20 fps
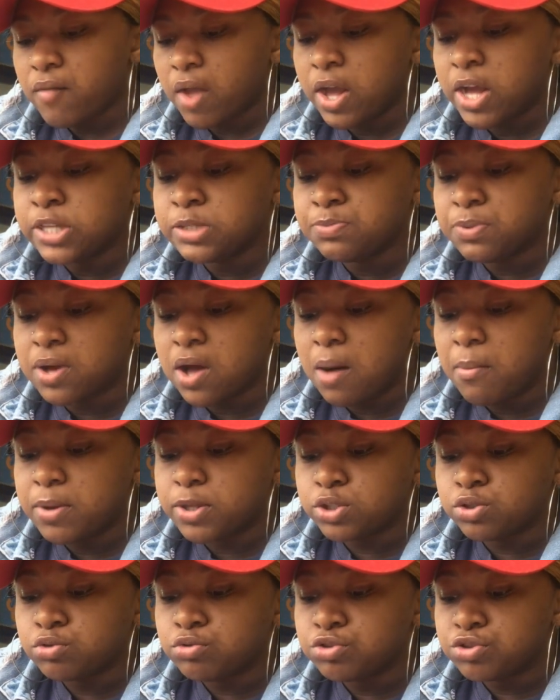it's
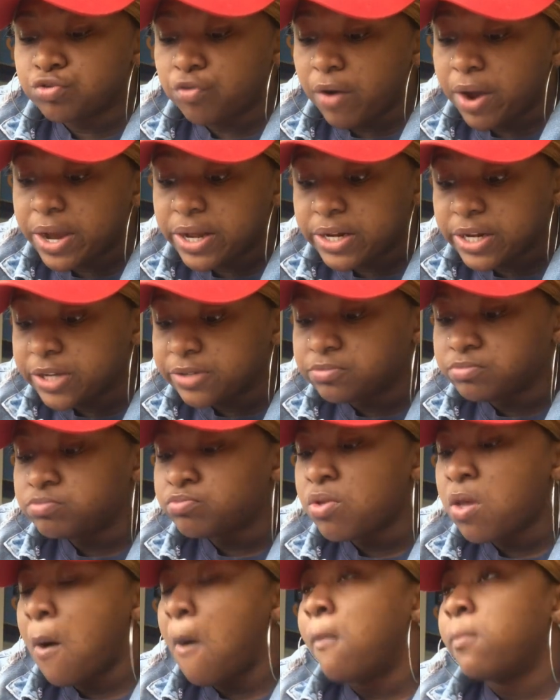becoming too draining.
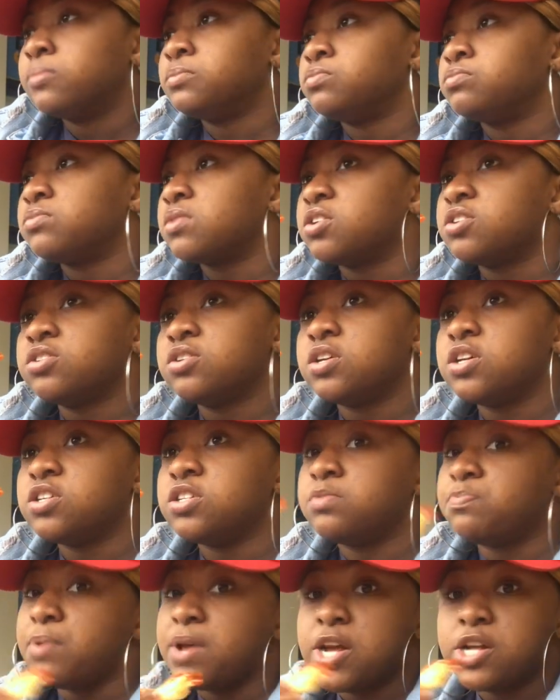
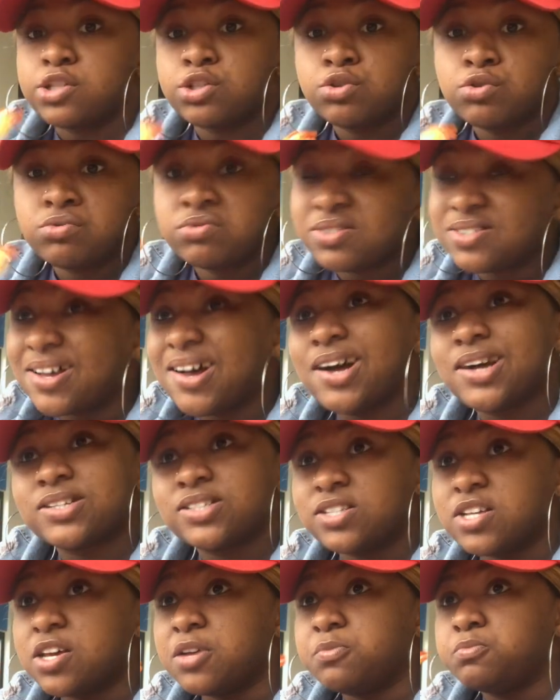It's being too
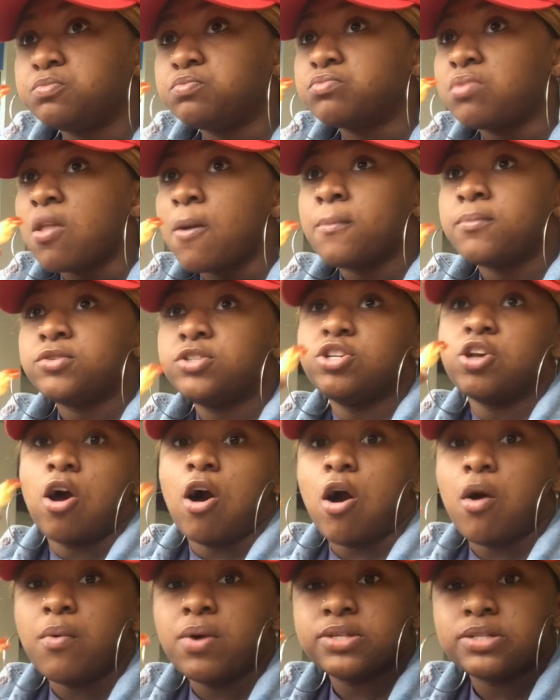toxic. She
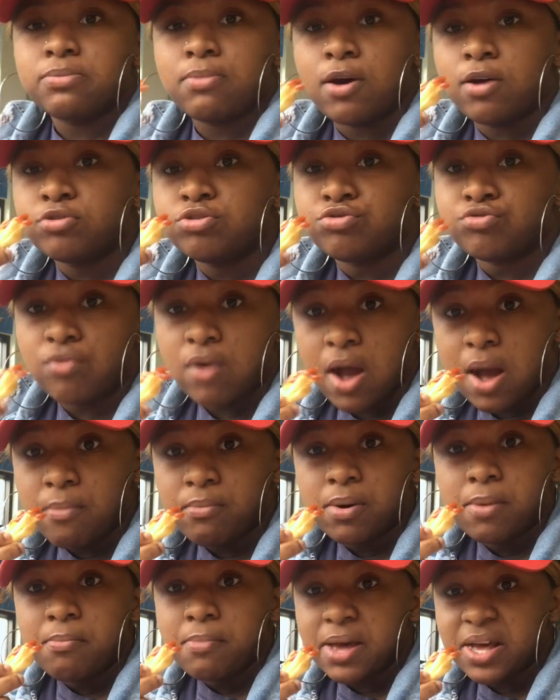always about
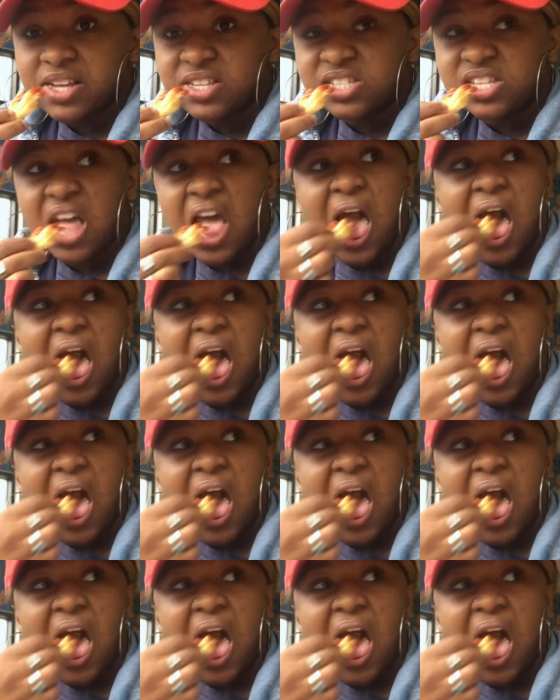drama, mess.